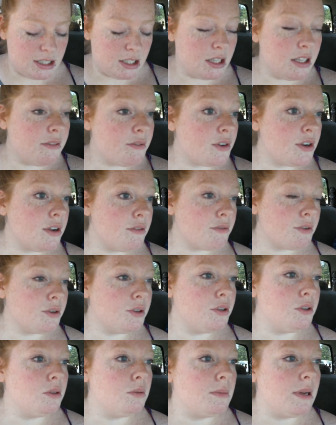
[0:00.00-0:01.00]
delivery
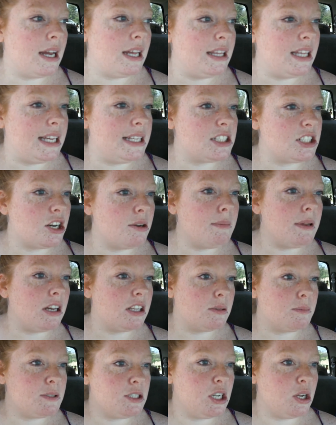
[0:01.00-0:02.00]
room and they start me
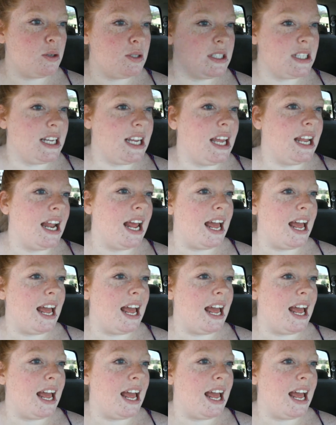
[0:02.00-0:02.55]
on the Pitocin,